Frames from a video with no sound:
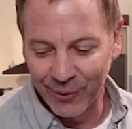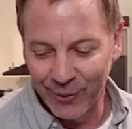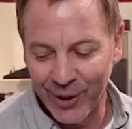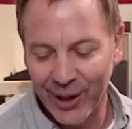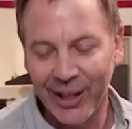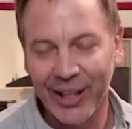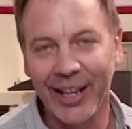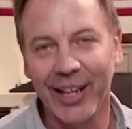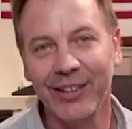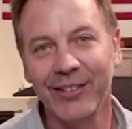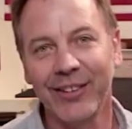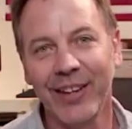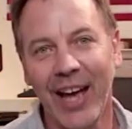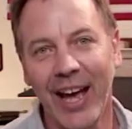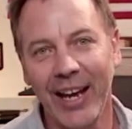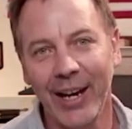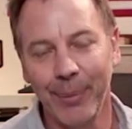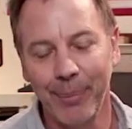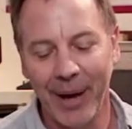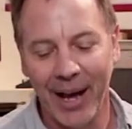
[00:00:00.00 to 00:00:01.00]
Really
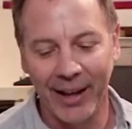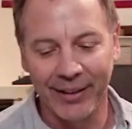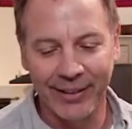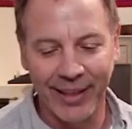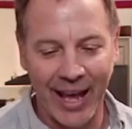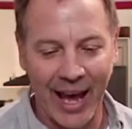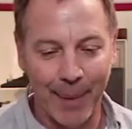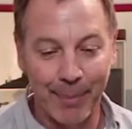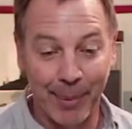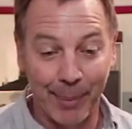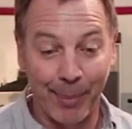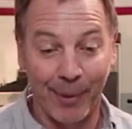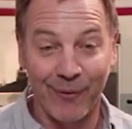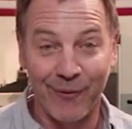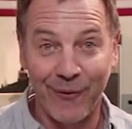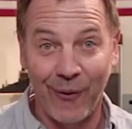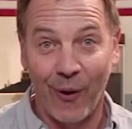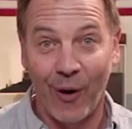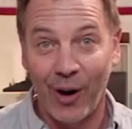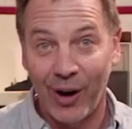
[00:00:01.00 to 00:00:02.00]
excited about that, but
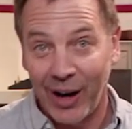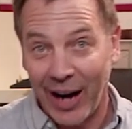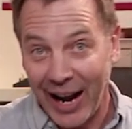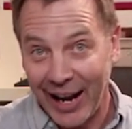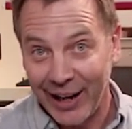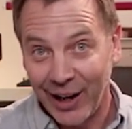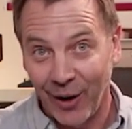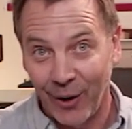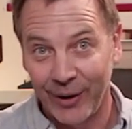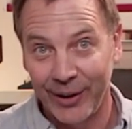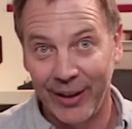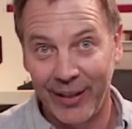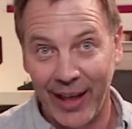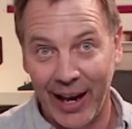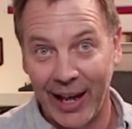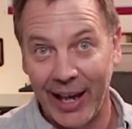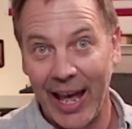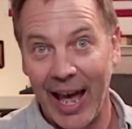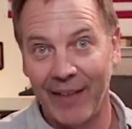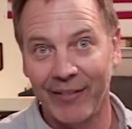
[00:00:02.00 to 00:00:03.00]
before I go into
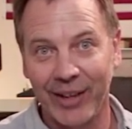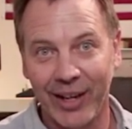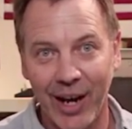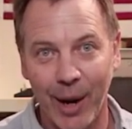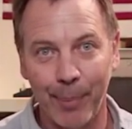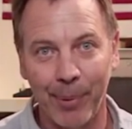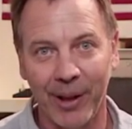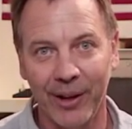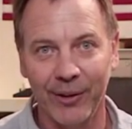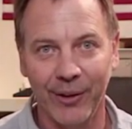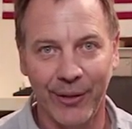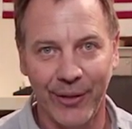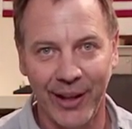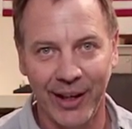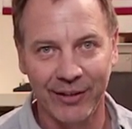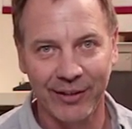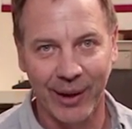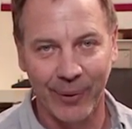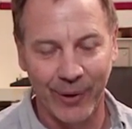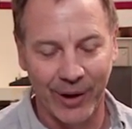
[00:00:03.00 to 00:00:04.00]
that, I have a couple other
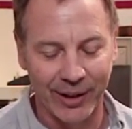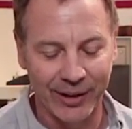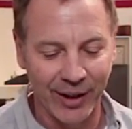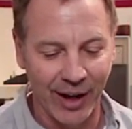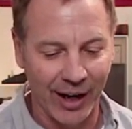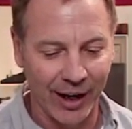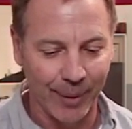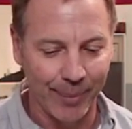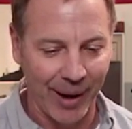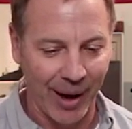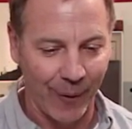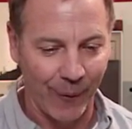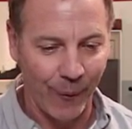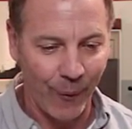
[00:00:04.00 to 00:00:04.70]
things I want to talk about.